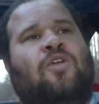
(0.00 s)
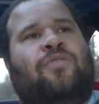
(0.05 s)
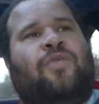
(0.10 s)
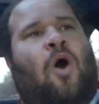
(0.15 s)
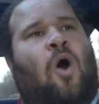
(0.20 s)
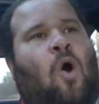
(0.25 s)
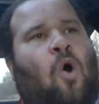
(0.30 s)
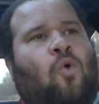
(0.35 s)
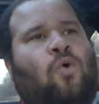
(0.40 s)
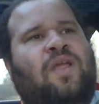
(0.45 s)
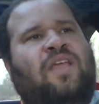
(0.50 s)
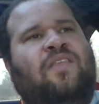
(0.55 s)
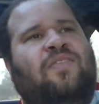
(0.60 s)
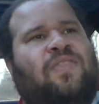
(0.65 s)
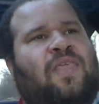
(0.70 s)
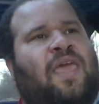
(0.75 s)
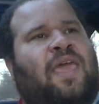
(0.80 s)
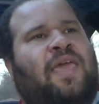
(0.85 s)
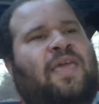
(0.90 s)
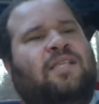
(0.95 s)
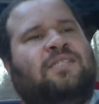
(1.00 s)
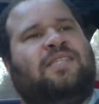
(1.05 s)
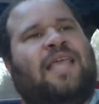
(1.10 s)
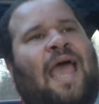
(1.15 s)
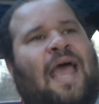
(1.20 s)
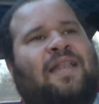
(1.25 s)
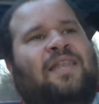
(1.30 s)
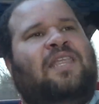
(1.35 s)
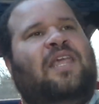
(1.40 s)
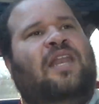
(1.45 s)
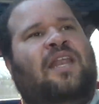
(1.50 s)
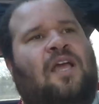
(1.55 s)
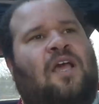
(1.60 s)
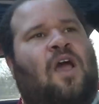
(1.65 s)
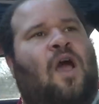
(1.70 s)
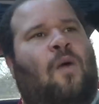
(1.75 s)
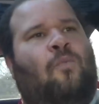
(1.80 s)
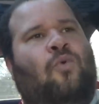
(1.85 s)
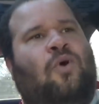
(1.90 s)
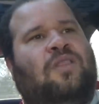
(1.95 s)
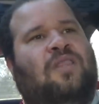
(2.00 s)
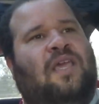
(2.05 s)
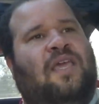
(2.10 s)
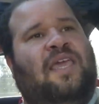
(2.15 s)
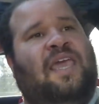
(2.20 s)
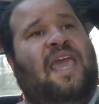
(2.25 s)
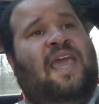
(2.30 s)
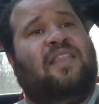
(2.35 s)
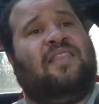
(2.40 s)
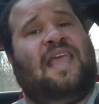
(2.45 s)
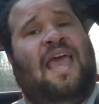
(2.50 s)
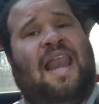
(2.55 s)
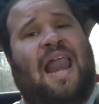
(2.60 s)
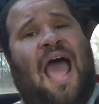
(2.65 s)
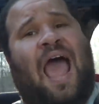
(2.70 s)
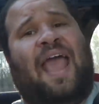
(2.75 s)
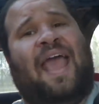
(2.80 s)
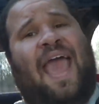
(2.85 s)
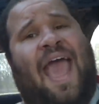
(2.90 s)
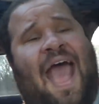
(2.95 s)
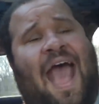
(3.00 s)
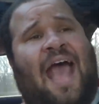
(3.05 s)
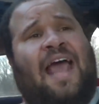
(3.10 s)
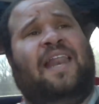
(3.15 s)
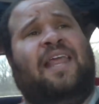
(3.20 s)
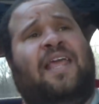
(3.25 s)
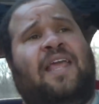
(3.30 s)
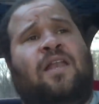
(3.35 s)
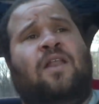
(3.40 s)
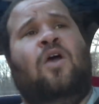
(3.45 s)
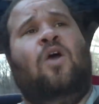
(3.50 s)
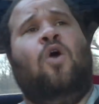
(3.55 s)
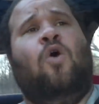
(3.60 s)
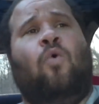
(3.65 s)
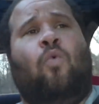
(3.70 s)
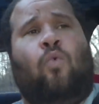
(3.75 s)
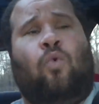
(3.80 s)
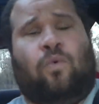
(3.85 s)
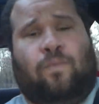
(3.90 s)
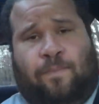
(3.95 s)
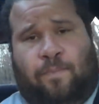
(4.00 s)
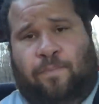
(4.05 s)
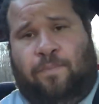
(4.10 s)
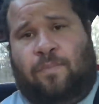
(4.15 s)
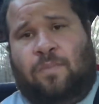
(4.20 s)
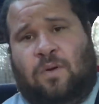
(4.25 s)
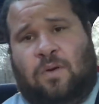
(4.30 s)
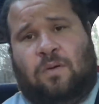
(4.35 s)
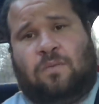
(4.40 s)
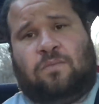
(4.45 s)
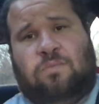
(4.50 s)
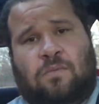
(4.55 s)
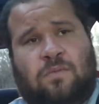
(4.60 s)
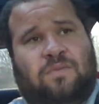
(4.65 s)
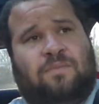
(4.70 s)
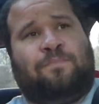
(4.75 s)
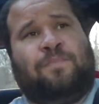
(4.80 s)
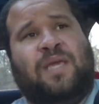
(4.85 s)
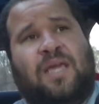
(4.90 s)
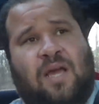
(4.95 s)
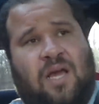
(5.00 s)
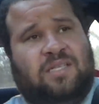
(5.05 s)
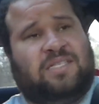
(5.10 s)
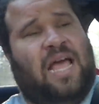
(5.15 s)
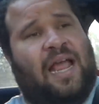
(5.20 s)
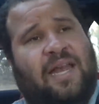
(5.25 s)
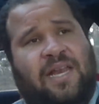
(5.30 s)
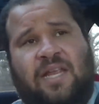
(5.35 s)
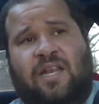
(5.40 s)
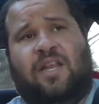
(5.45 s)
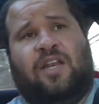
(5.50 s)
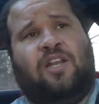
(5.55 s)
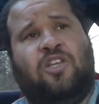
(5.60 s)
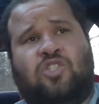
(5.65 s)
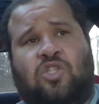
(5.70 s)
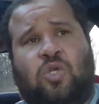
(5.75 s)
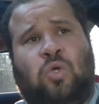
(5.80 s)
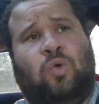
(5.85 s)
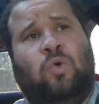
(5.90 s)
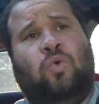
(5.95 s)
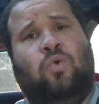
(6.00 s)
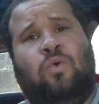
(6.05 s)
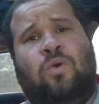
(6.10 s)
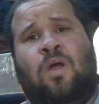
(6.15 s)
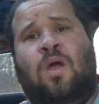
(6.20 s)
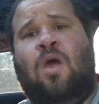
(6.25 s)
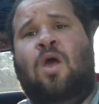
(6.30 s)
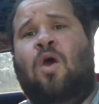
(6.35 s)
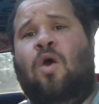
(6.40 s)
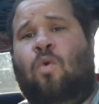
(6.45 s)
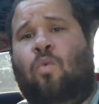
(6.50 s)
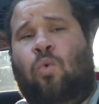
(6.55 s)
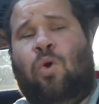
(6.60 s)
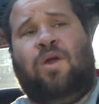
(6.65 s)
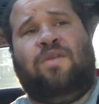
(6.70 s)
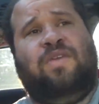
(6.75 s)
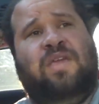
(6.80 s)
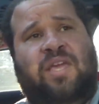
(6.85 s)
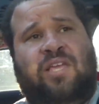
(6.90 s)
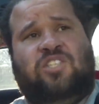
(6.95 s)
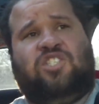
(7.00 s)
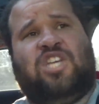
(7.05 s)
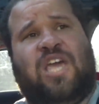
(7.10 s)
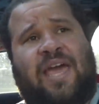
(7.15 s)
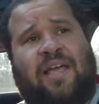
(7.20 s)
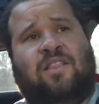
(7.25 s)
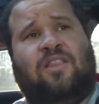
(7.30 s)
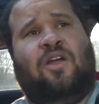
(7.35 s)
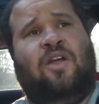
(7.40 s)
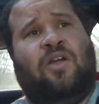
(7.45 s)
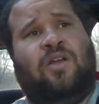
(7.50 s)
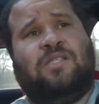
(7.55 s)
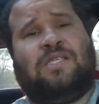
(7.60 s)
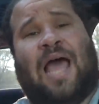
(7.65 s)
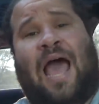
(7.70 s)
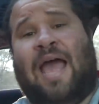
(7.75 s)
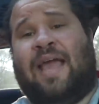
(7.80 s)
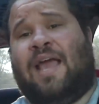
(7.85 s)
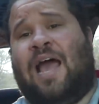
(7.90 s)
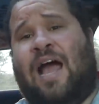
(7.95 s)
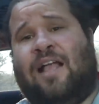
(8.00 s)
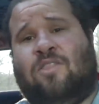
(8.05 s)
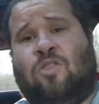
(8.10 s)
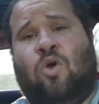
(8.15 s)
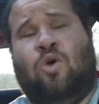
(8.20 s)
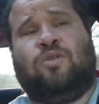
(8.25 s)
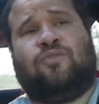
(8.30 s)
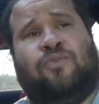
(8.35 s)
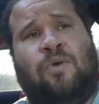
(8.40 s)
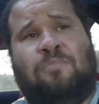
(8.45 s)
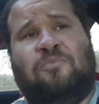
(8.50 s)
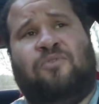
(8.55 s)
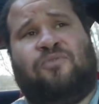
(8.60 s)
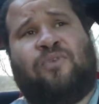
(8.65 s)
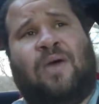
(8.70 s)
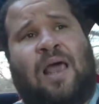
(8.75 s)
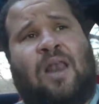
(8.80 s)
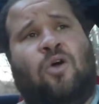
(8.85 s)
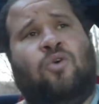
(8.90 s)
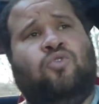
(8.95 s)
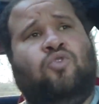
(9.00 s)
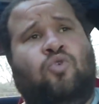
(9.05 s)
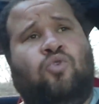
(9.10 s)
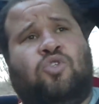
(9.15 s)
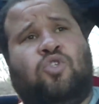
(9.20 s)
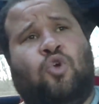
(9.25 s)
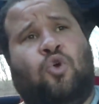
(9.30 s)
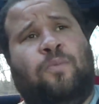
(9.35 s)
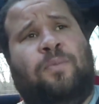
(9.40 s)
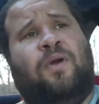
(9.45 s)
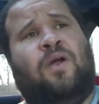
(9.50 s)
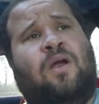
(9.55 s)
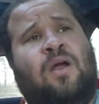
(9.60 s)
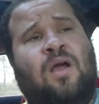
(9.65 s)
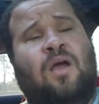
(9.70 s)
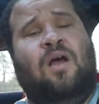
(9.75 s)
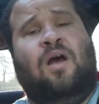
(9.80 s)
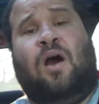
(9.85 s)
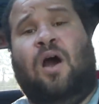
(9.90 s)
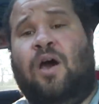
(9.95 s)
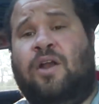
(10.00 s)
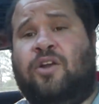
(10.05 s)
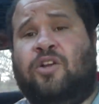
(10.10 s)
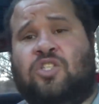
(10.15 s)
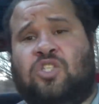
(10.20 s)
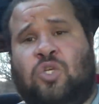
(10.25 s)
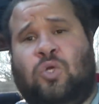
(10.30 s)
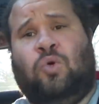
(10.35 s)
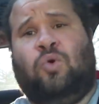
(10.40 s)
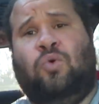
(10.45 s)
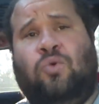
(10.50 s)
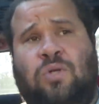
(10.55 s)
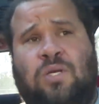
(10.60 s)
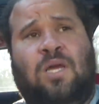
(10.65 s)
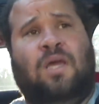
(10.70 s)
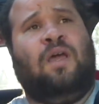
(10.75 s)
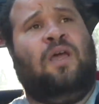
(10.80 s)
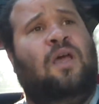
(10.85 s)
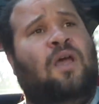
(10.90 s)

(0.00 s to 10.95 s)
The only things that didn't come with the kit that I added because I needed a tune were the injectors. I got those from a fellow YouTuber, UnderTuned.